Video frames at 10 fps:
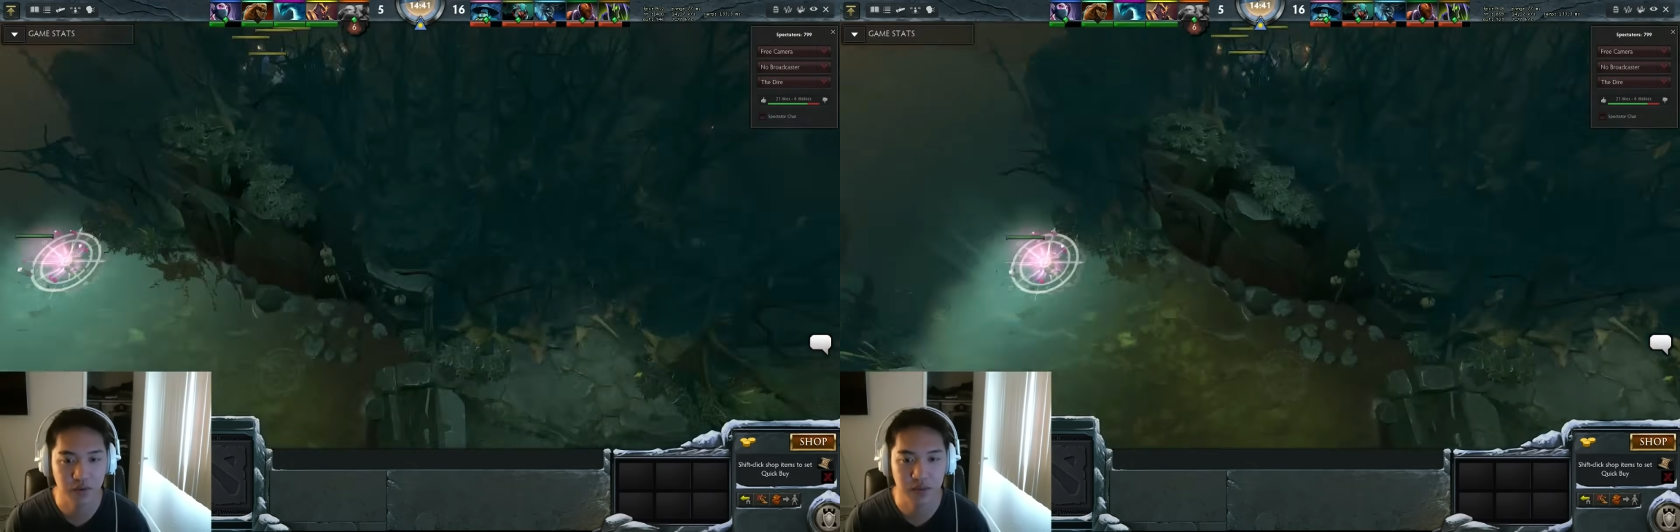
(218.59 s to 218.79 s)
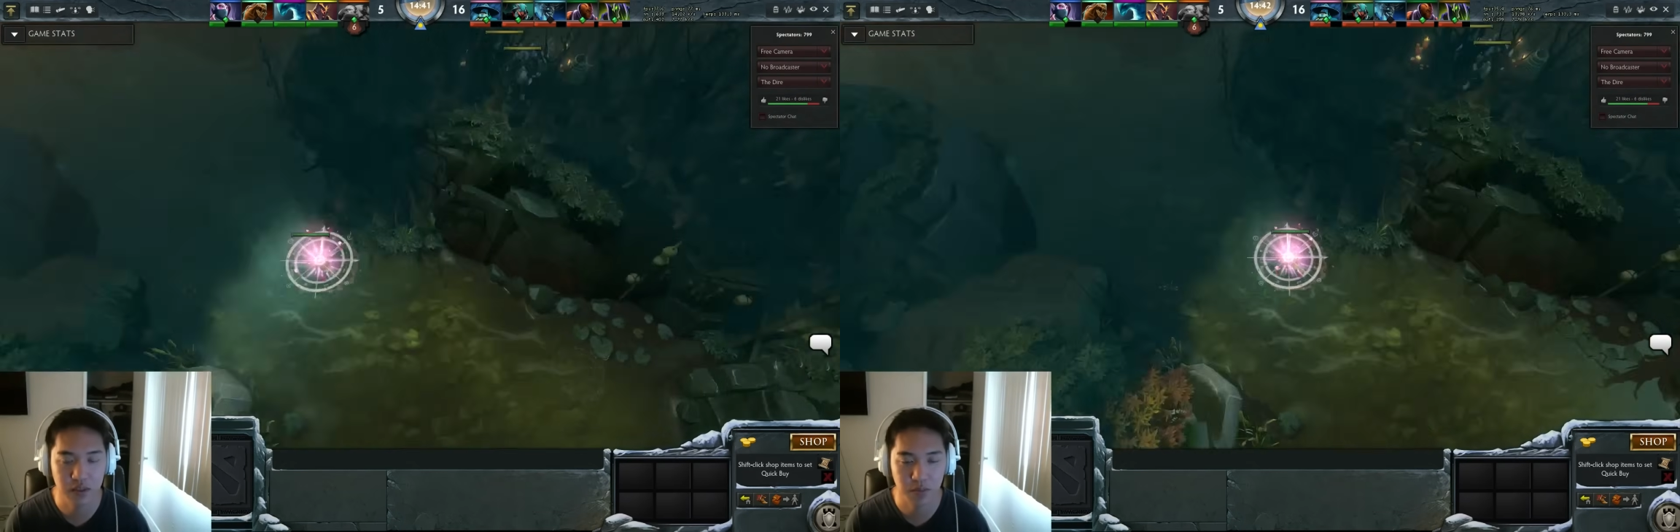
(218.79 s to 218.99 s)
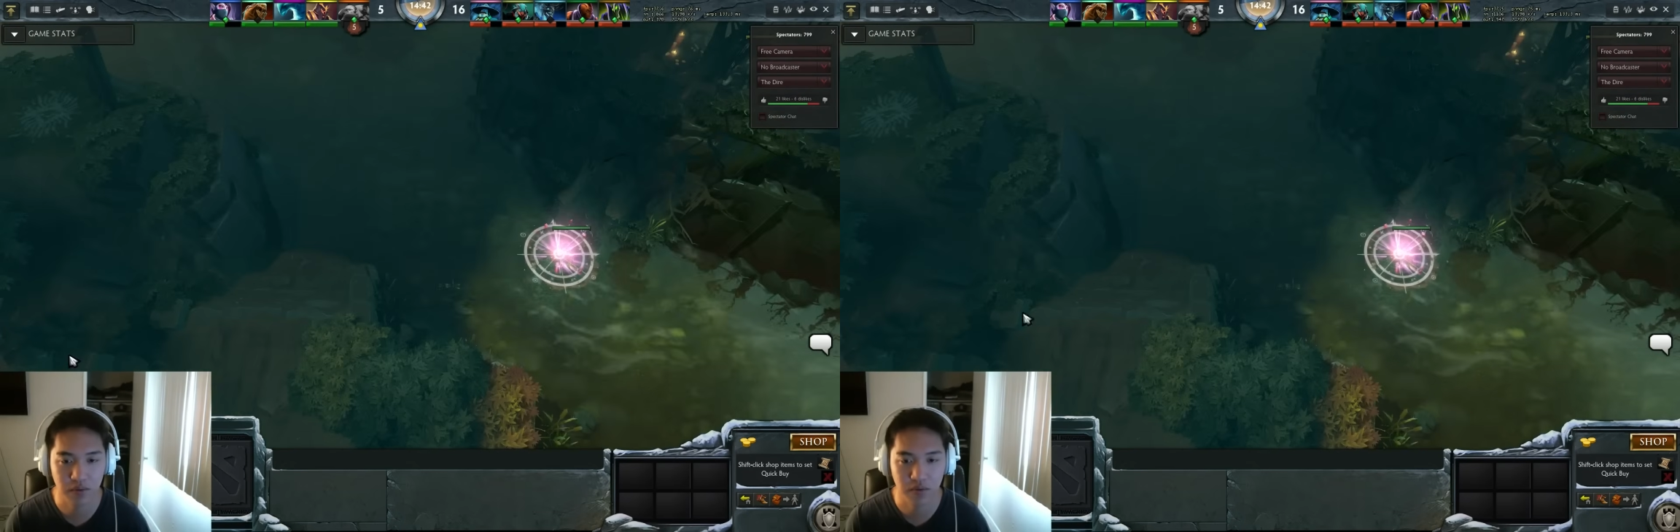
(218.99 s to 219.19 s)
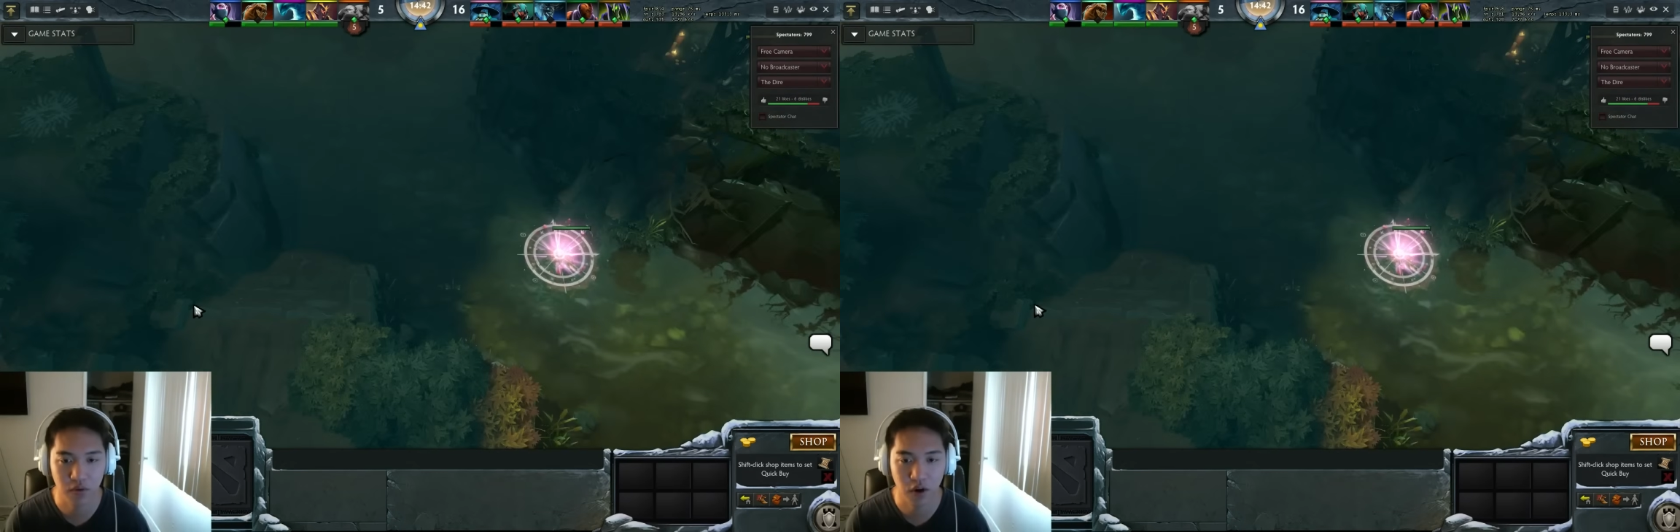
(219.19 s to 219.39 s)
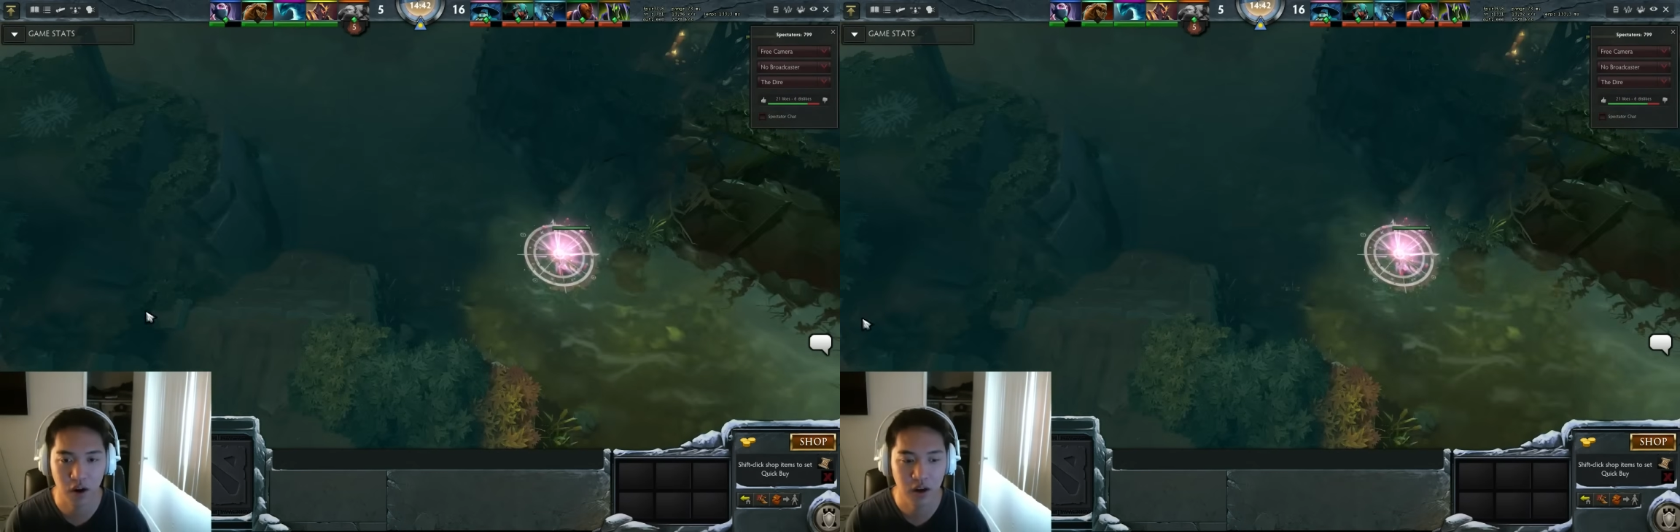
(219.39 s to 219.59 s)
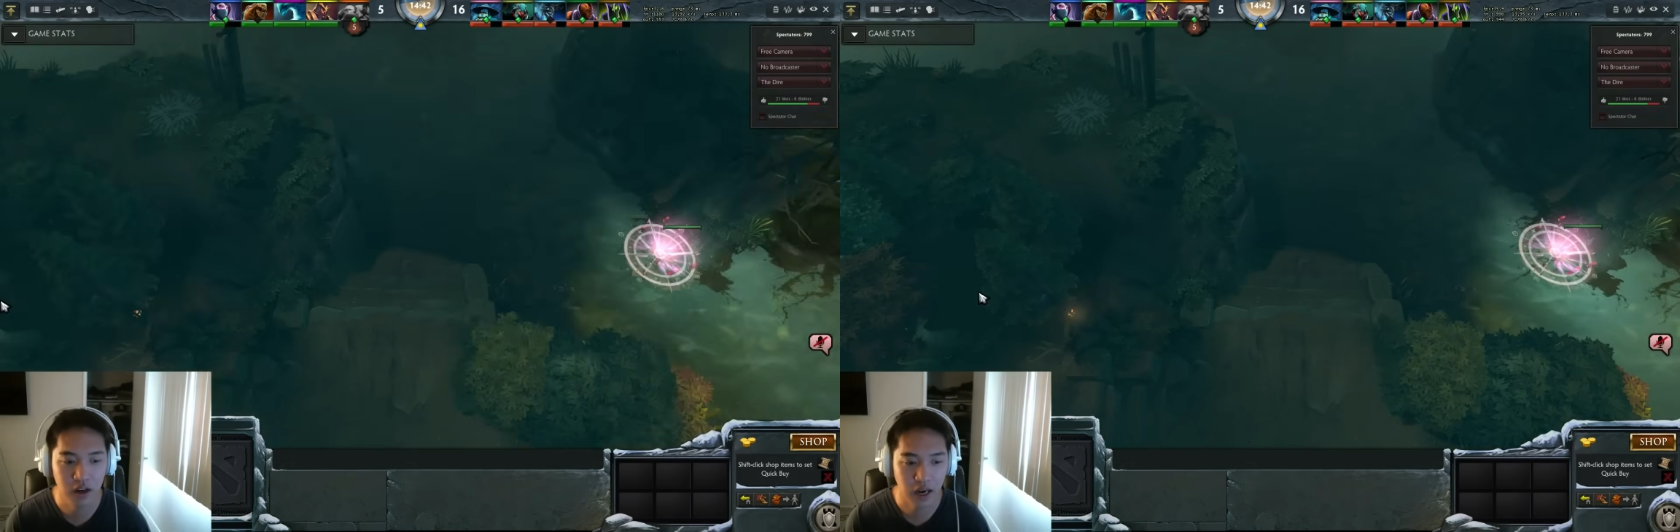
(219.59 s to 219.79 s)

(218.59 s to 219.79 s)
movements, but for